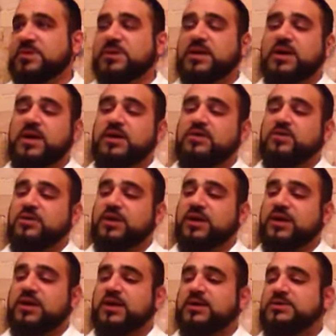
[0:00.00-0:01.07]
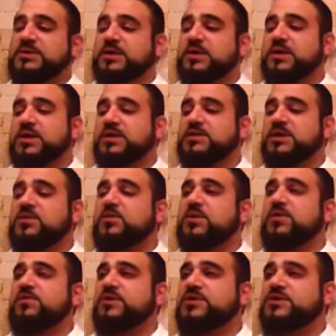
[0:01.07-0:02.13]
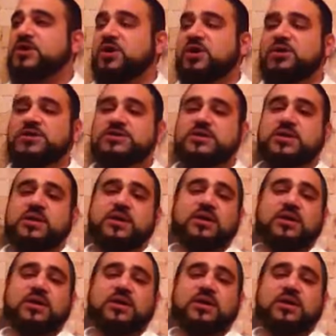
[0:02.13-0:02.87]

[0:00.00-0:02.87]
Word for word: Lechadodi, it's in one of the songs.